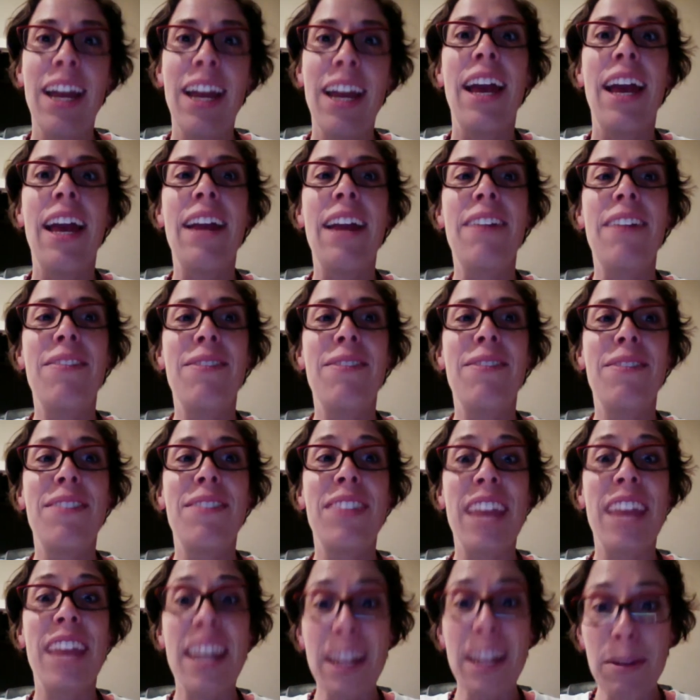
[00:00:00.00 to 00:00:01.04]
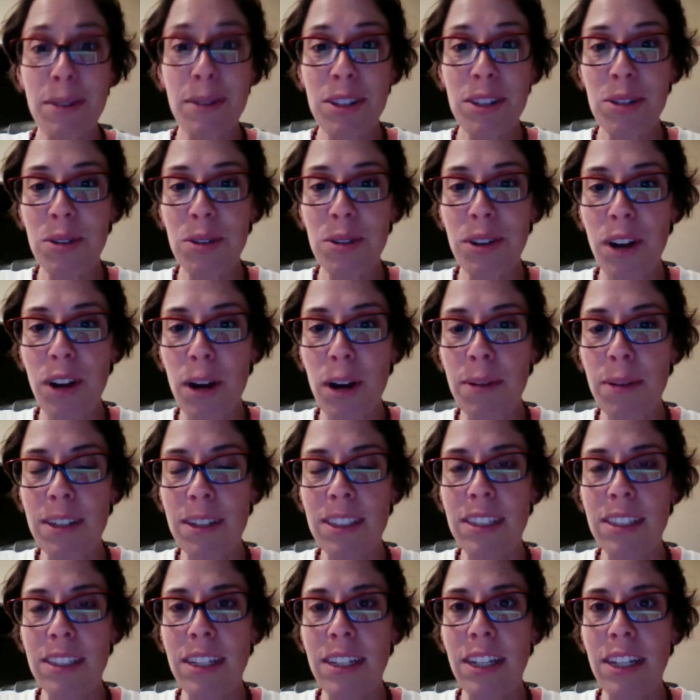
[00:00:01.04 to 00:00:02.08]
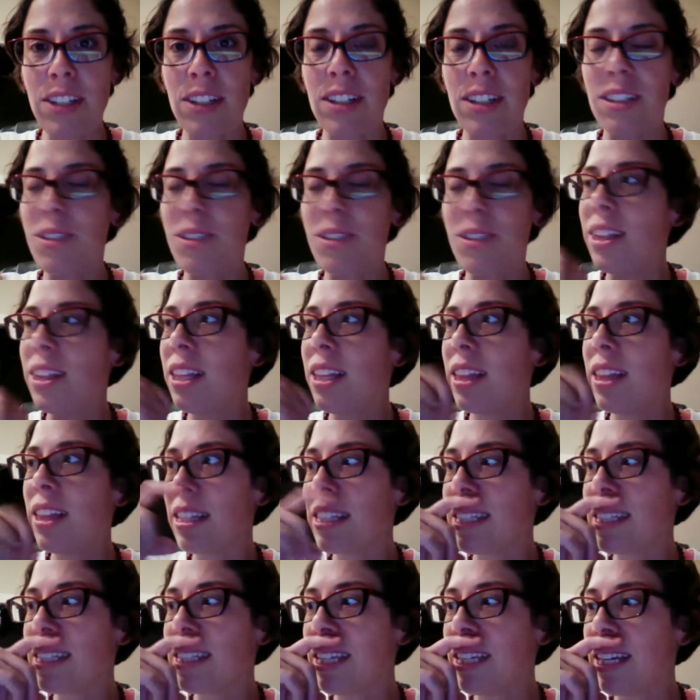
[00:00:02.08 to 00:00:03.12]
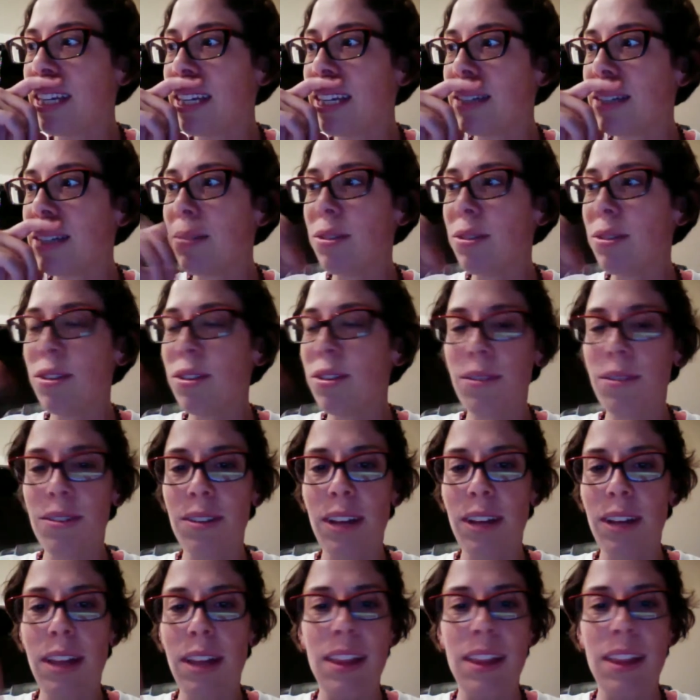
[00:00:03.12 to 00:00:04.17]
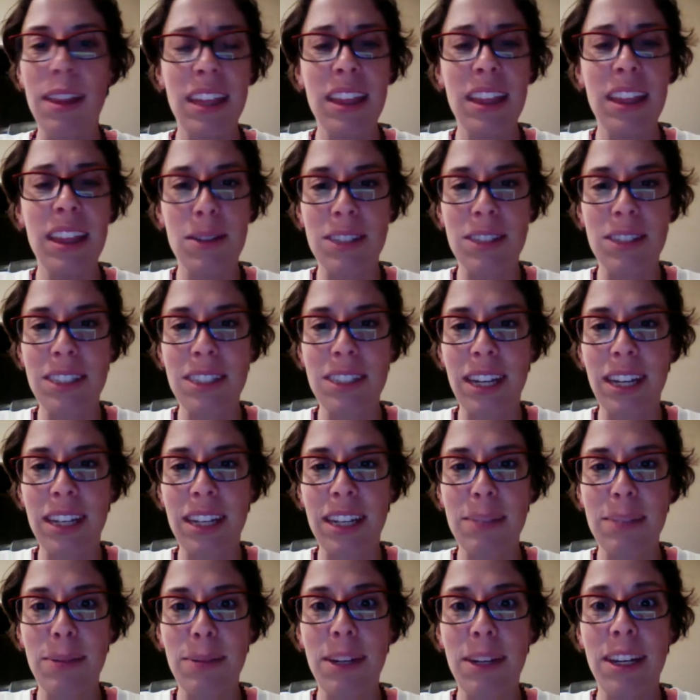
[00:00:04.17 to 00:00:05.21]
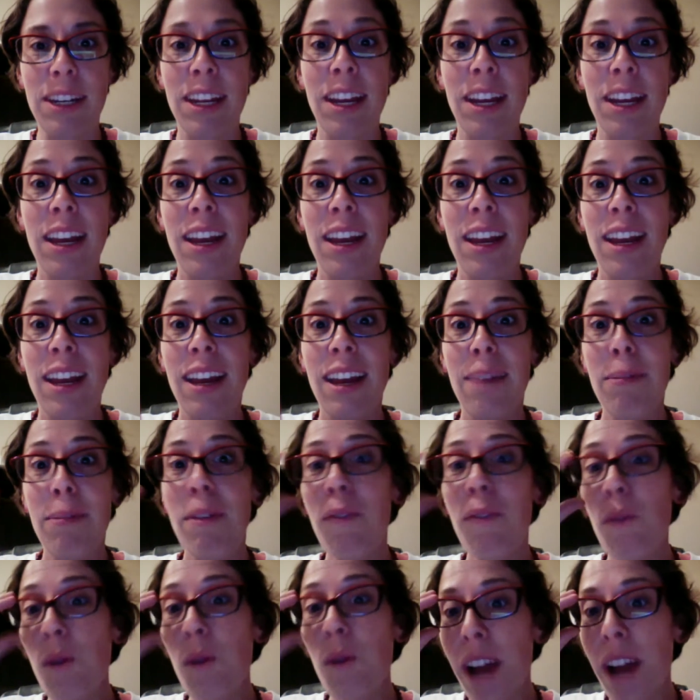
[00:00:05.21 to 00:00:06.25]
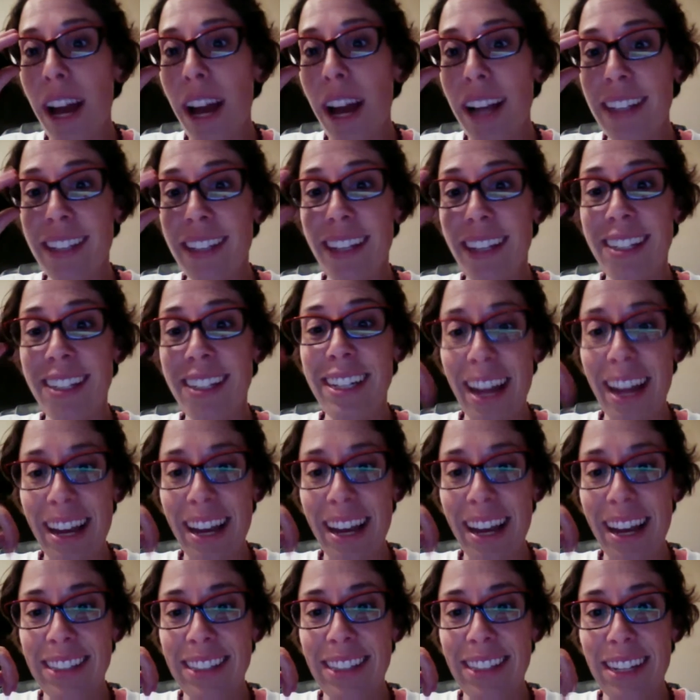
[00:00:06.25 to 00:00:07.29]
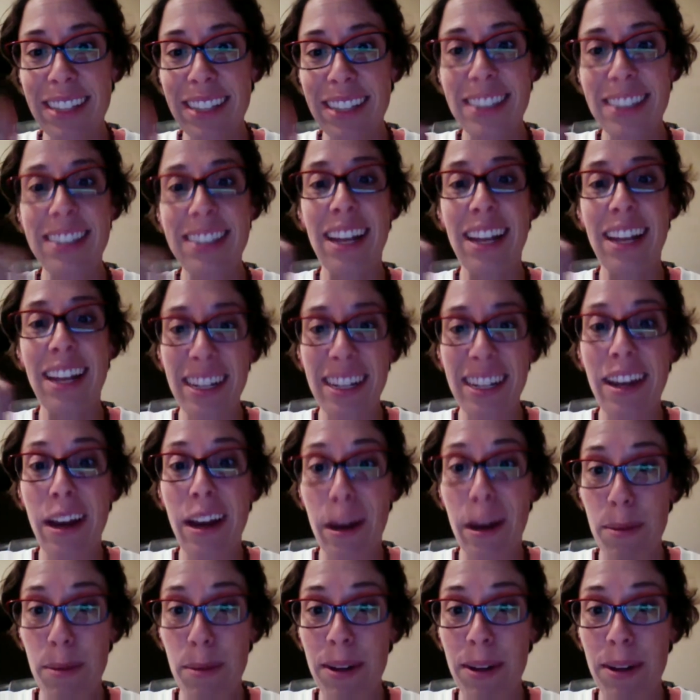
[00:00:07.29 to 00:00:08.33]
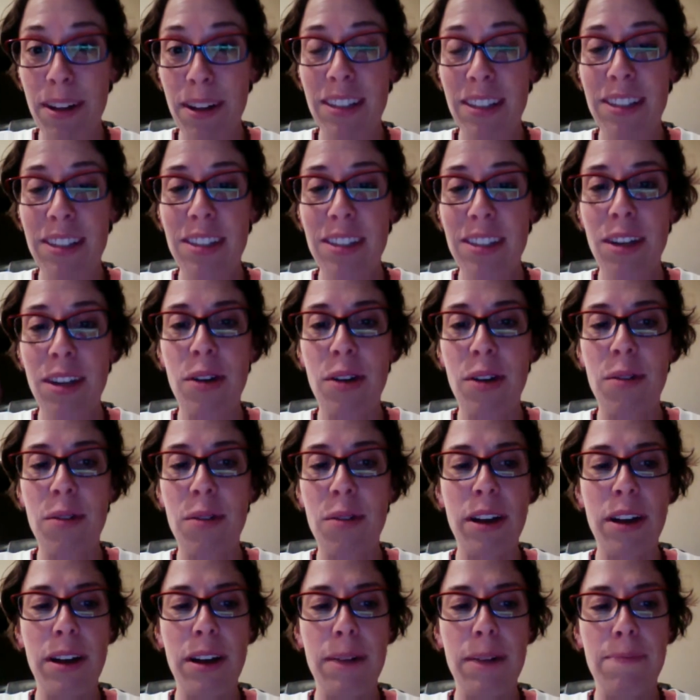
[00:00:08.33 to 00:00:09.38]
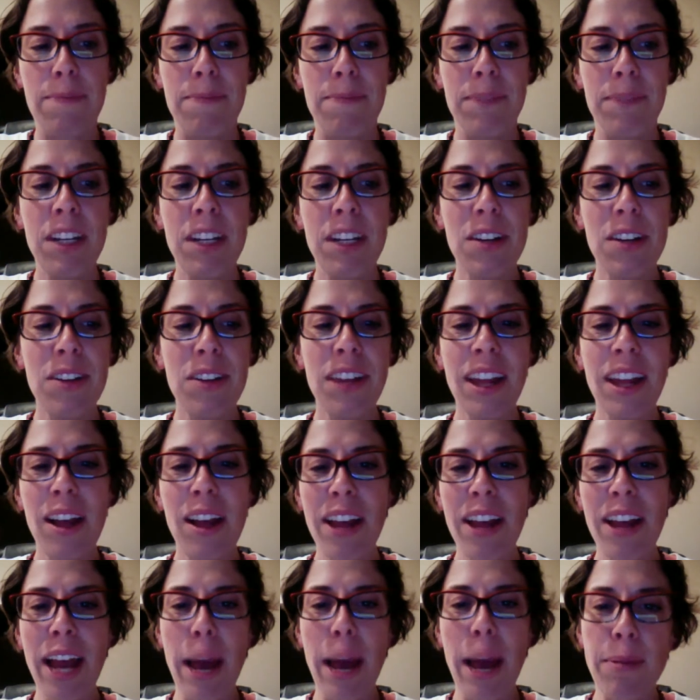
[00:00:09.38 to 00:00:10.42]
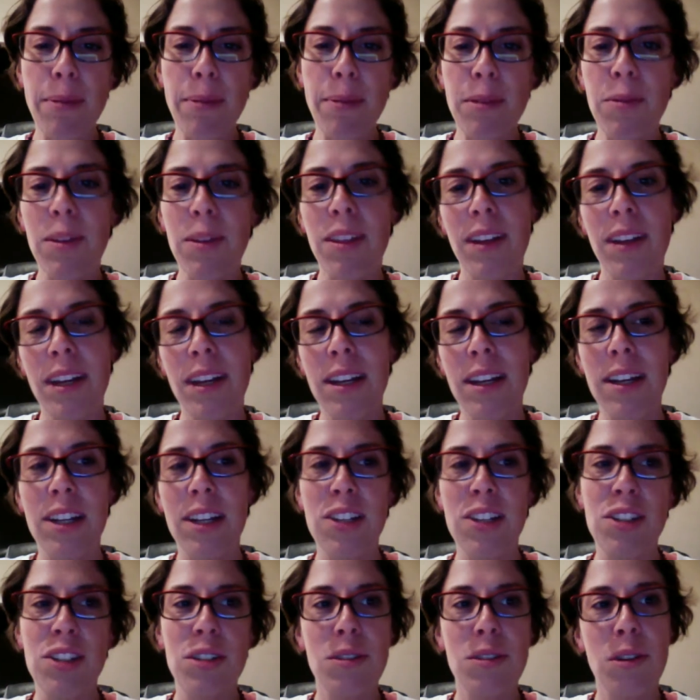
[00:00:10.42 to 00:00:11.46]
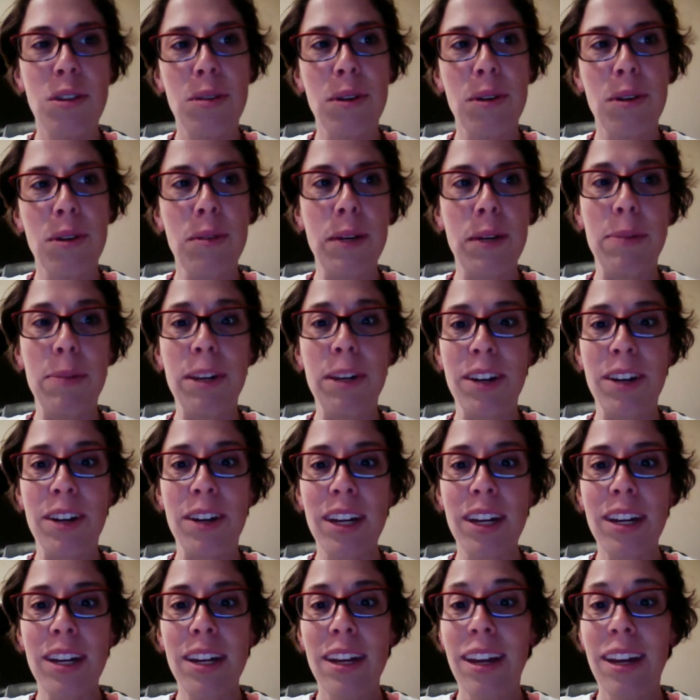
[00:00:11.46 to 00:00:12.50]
And then I went to a car presentation. So I think that's 6. I think that was 6. But before I said yes and signed up. So, that all happened within a 2 to 3 week period.